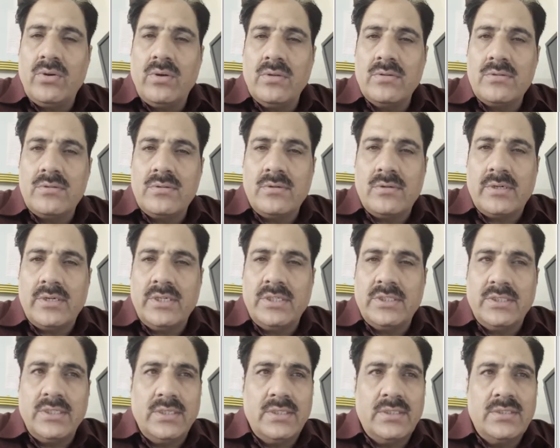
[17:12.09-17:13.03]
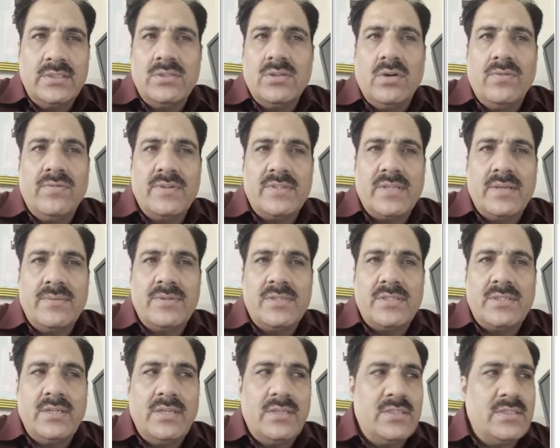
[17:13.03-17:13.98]
concentrations of a
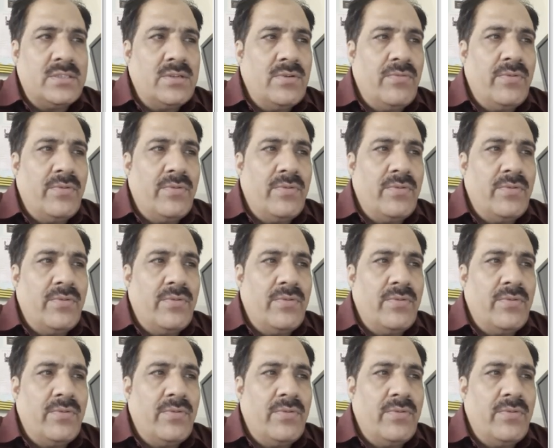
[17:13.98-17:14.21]
substance